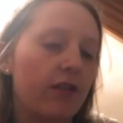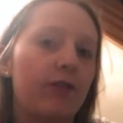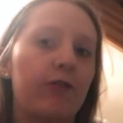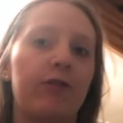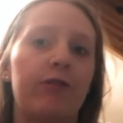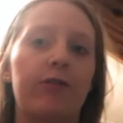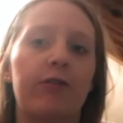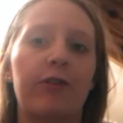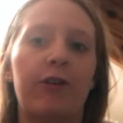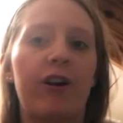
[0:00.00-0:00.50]

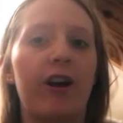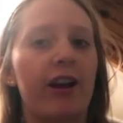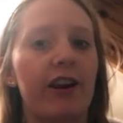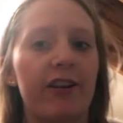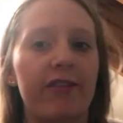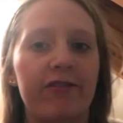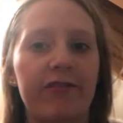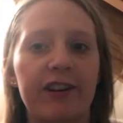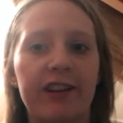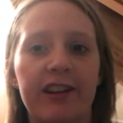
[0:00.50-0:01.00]
So I
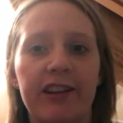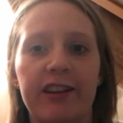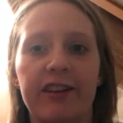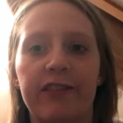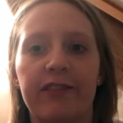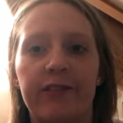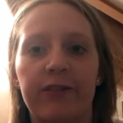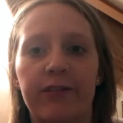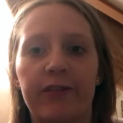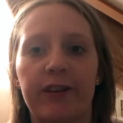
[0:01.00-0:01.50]
don't really
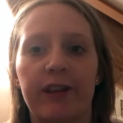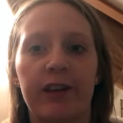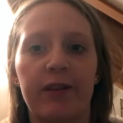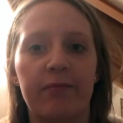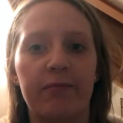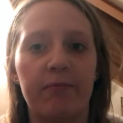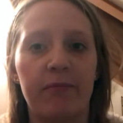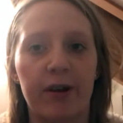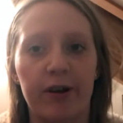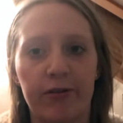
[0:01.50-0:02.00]

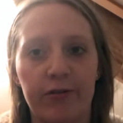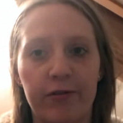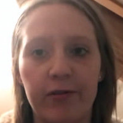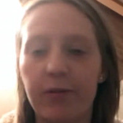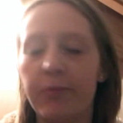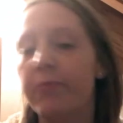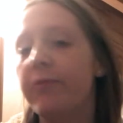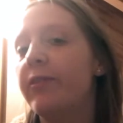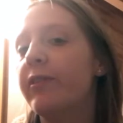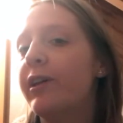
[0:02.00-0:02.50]
associate
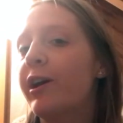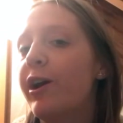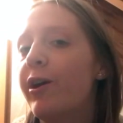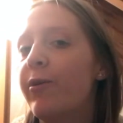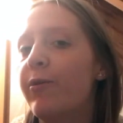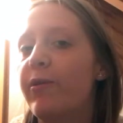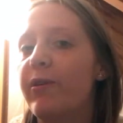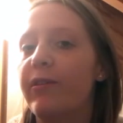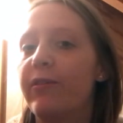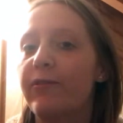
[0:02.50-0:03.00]
mushrooms
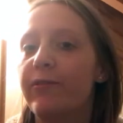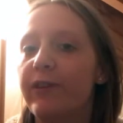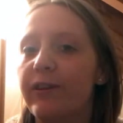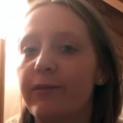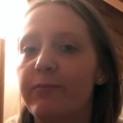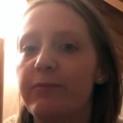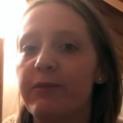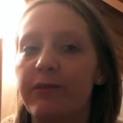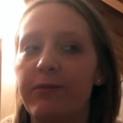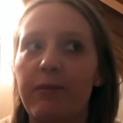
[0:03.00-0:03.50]
with
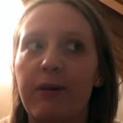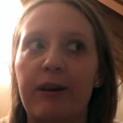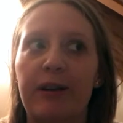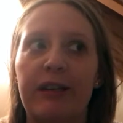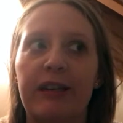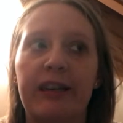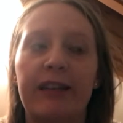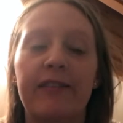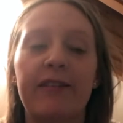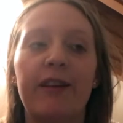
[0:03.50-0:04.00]
Christmas
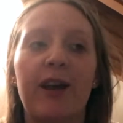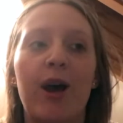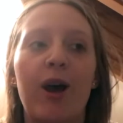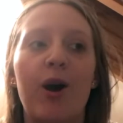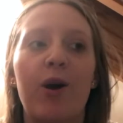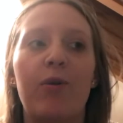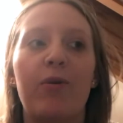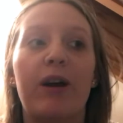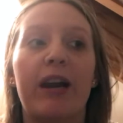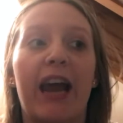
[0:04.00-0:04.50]
markets.
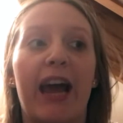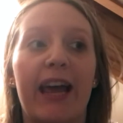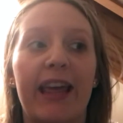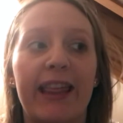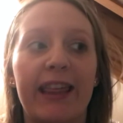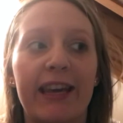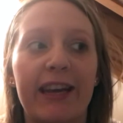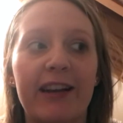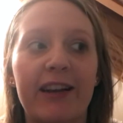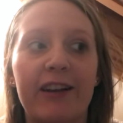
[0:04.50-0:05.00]
What I
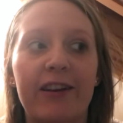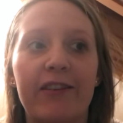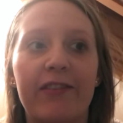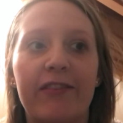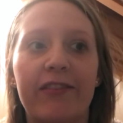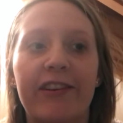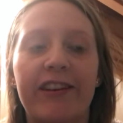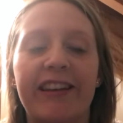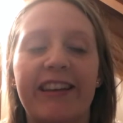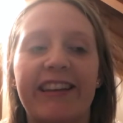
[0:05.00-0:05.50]
think
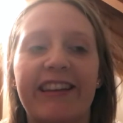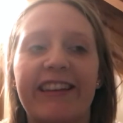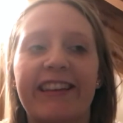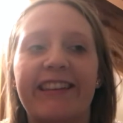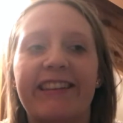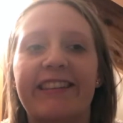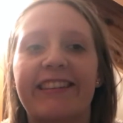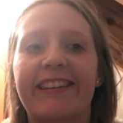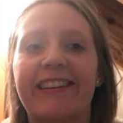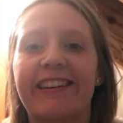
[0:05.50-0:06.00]
of
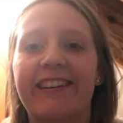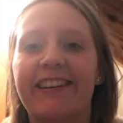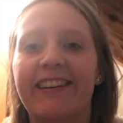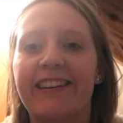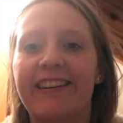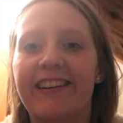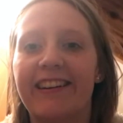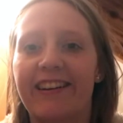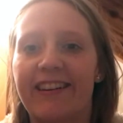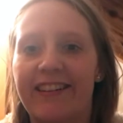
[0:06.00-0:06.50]
is
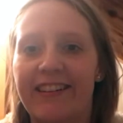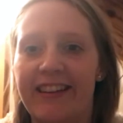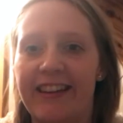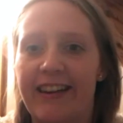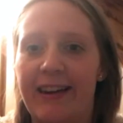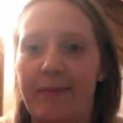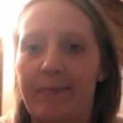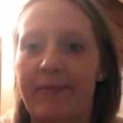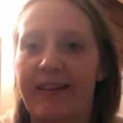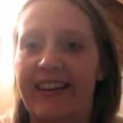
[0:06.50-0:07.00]

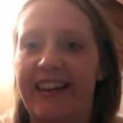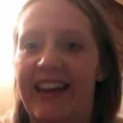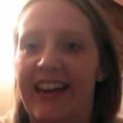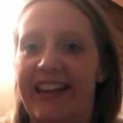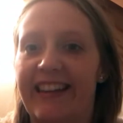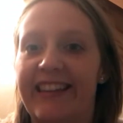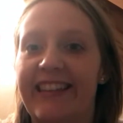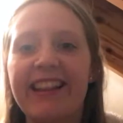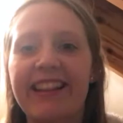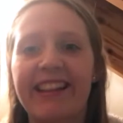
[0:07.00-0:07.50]
garlic
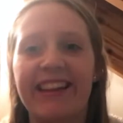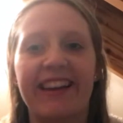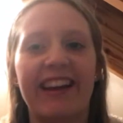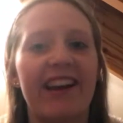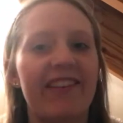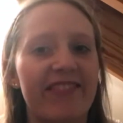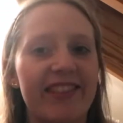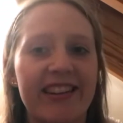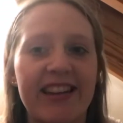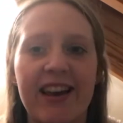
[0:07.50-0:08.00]
baguettes. Like
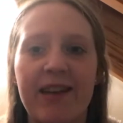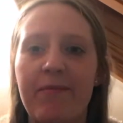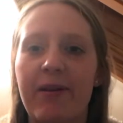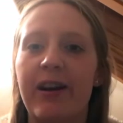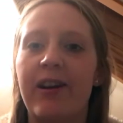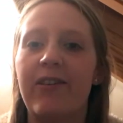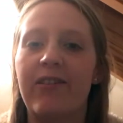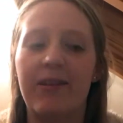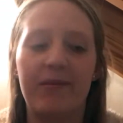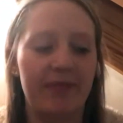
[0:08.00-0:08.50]
every time
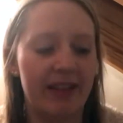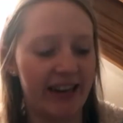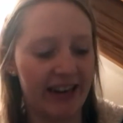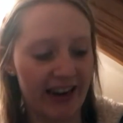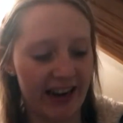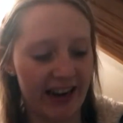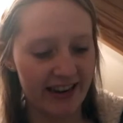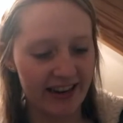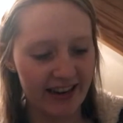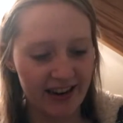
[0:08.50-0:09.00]
I go, I'm
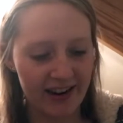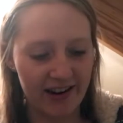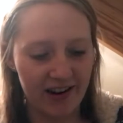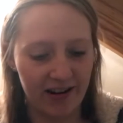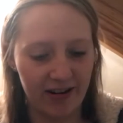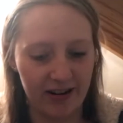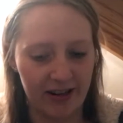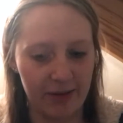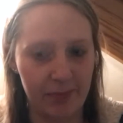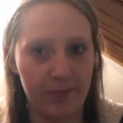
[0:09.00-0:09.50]
like, I a
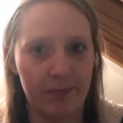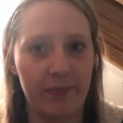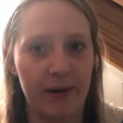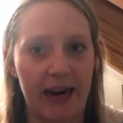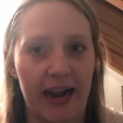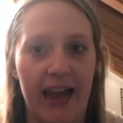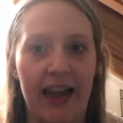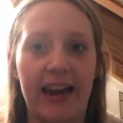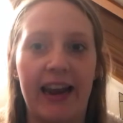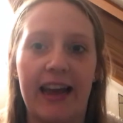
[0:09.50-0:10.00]
garlic
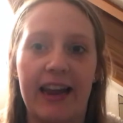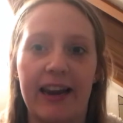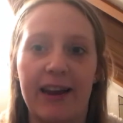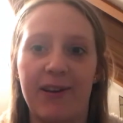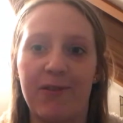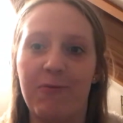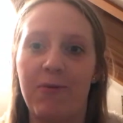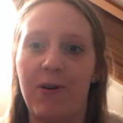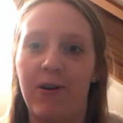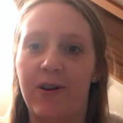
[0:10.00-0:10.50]
baguette. And
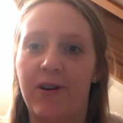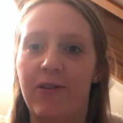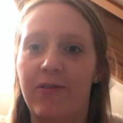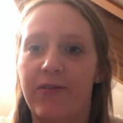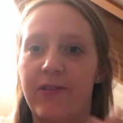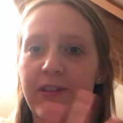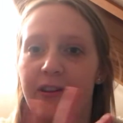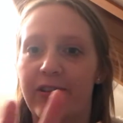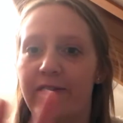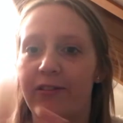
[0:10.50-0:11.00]
I walk
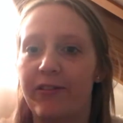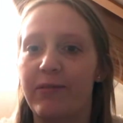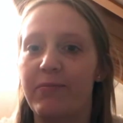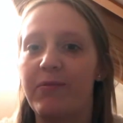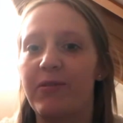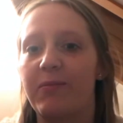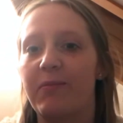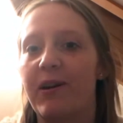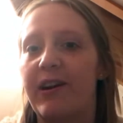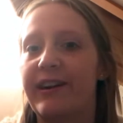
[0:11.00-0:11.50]
over the
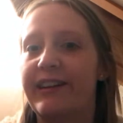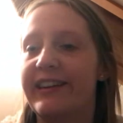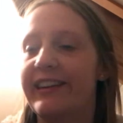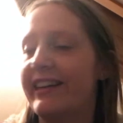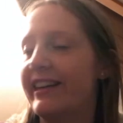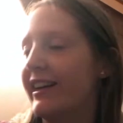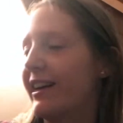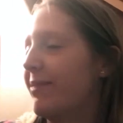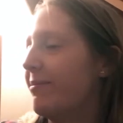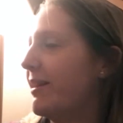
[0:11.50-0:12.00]
Christmas
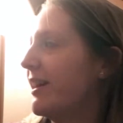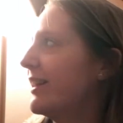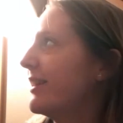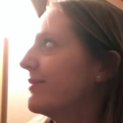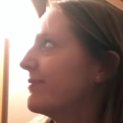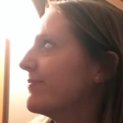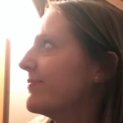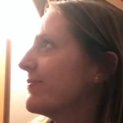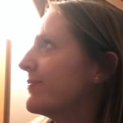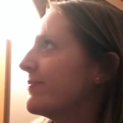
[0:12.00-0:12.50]
market and I'm like,
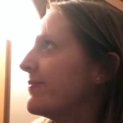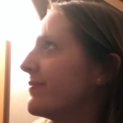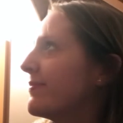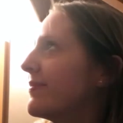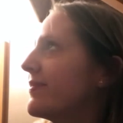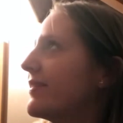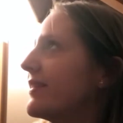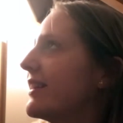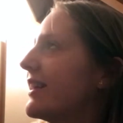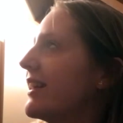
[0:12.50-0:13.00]

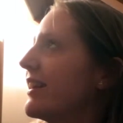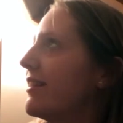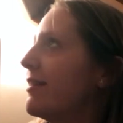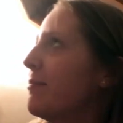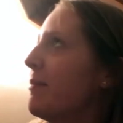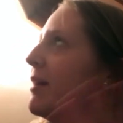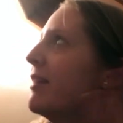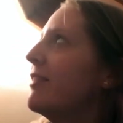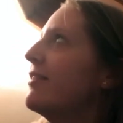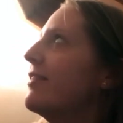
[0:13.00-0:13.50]
it
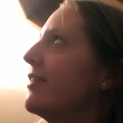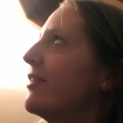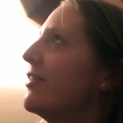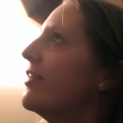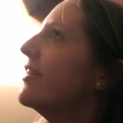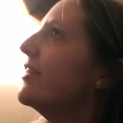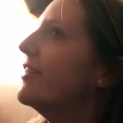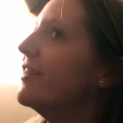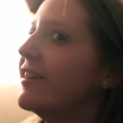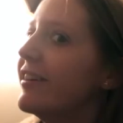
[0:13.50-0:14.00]
smells so
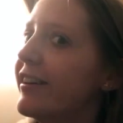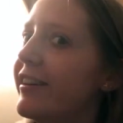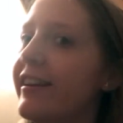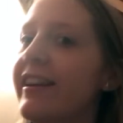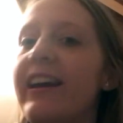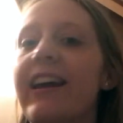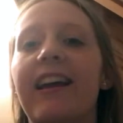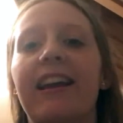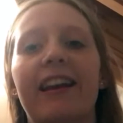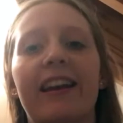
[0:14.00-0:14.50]

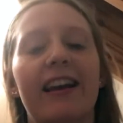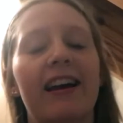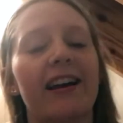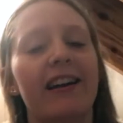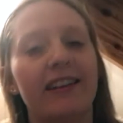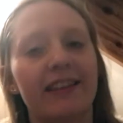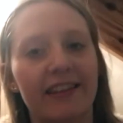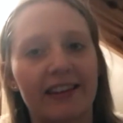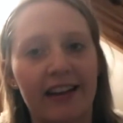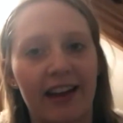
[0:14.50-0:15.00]
good. And
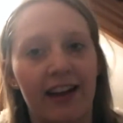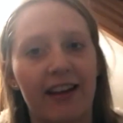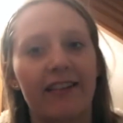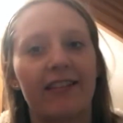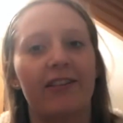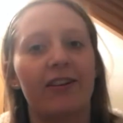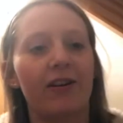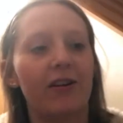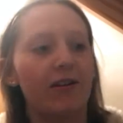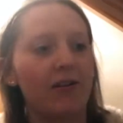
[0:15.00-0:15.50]
yeah,
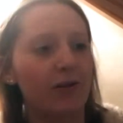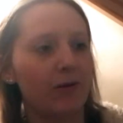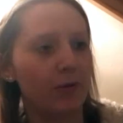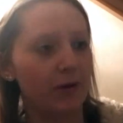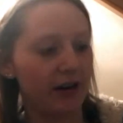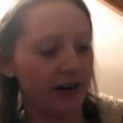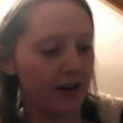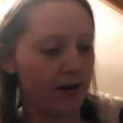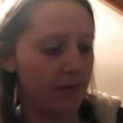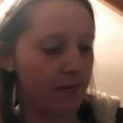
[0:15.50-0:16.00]
so
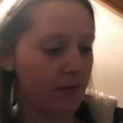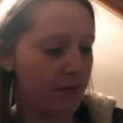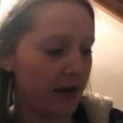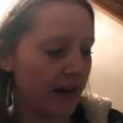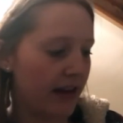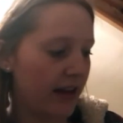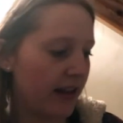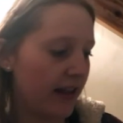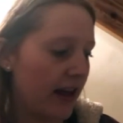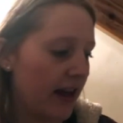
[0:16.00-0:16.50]
we're gonna be
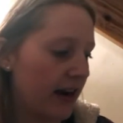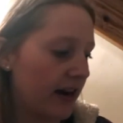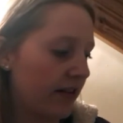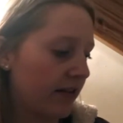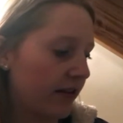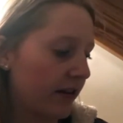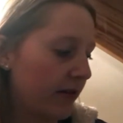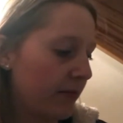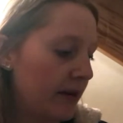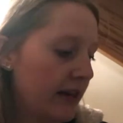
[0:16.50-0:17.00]
making that.
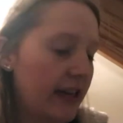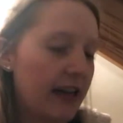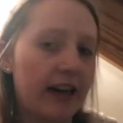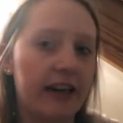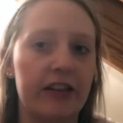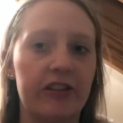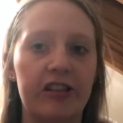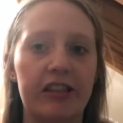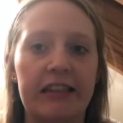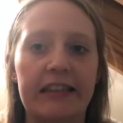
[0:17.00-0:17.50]
It's gonna be
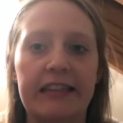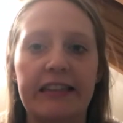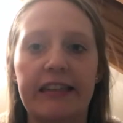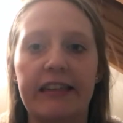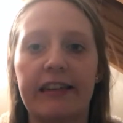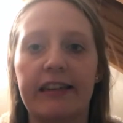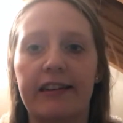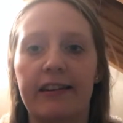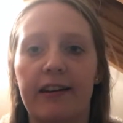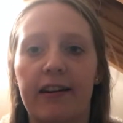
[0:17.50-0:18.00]
like
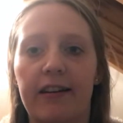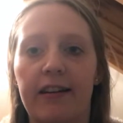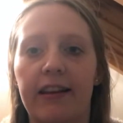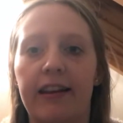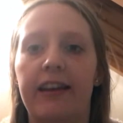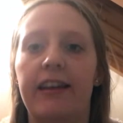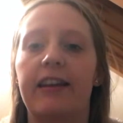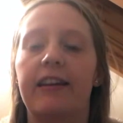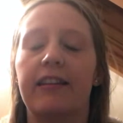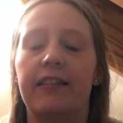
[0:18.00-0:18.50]
cheesy and
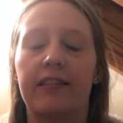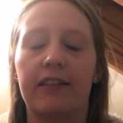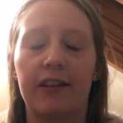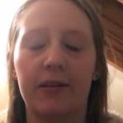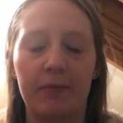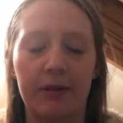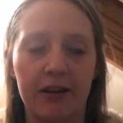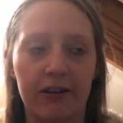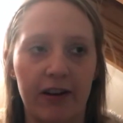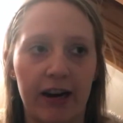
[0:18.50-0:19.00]
garlicky and it's
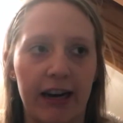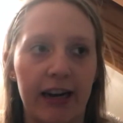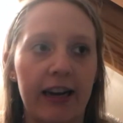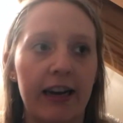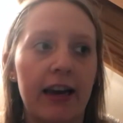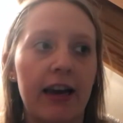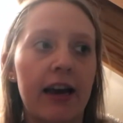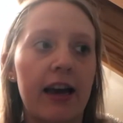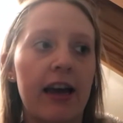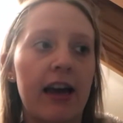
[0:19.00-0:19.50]
gonna be great.